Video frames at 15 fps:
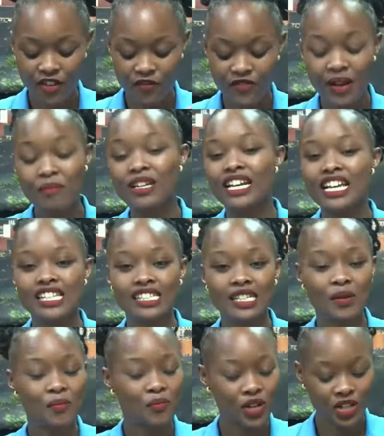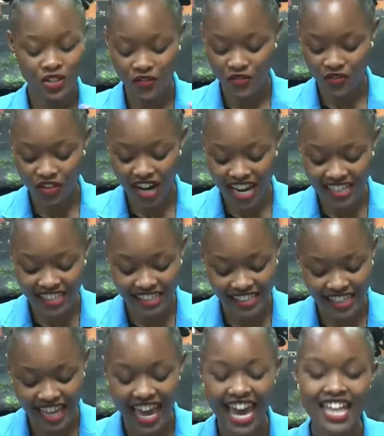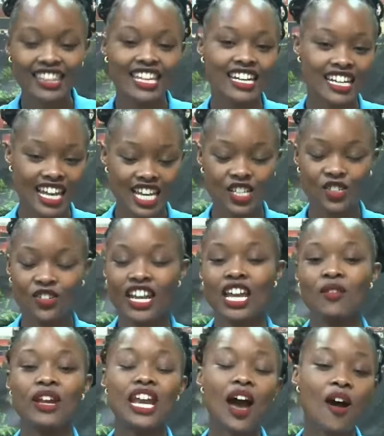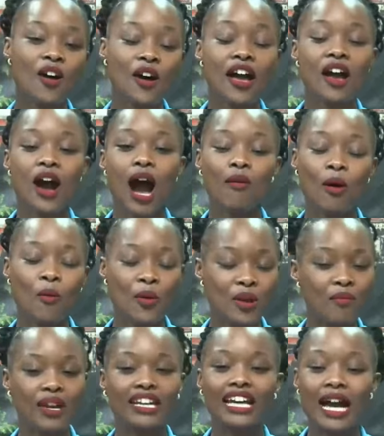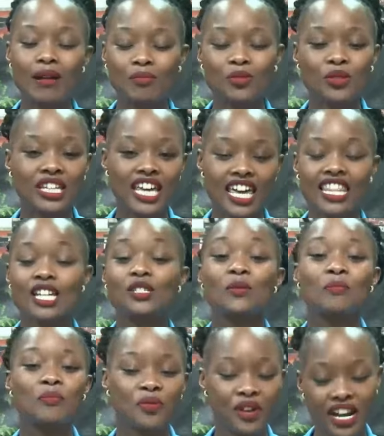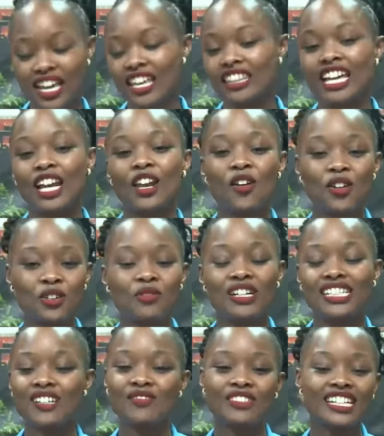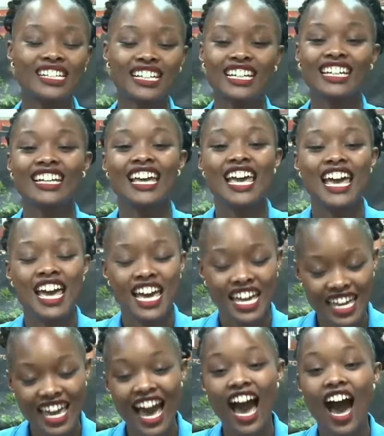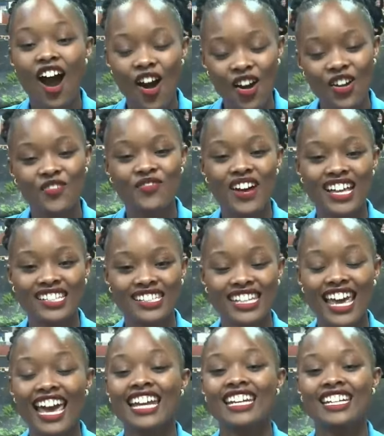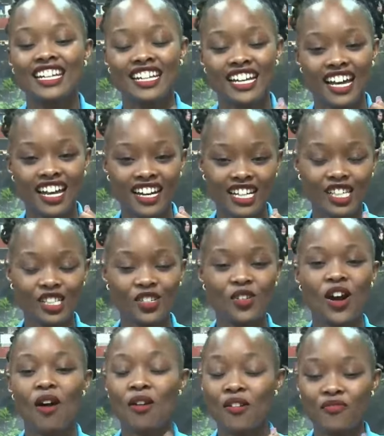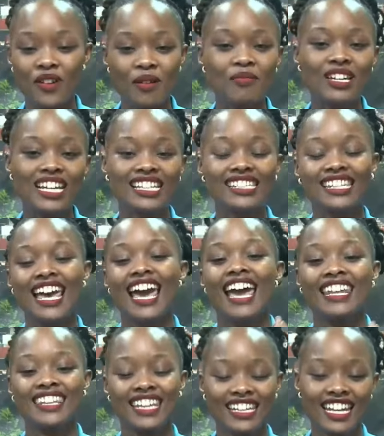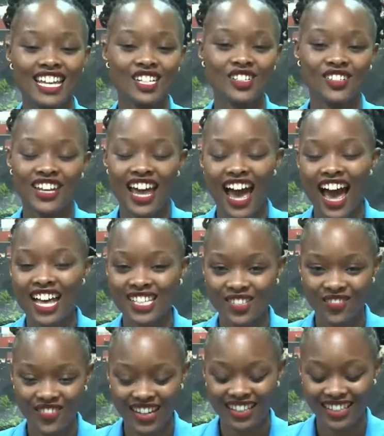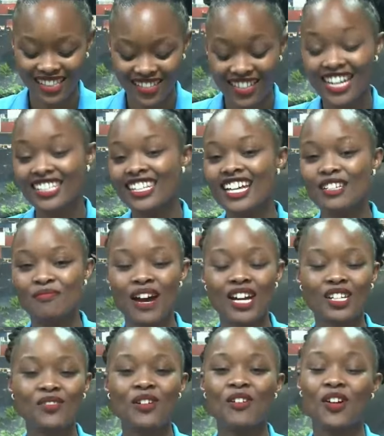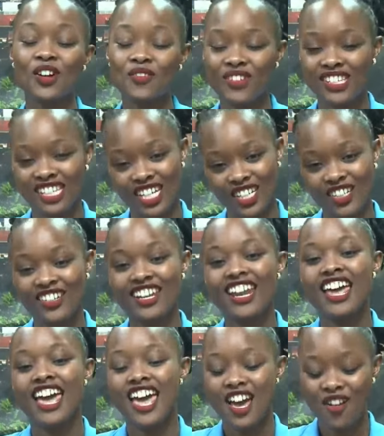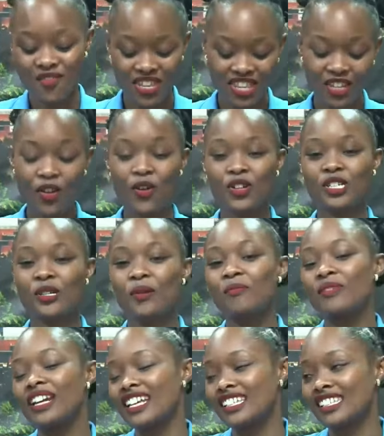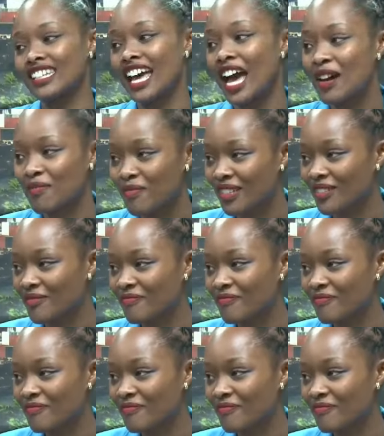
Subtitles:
families, body of Christ, and the nation. And when our women come together to pray, the Lord will definitely hear all of us and restore our families and the nation as well. So let's get back to our conversation with Coach Blessed Abby.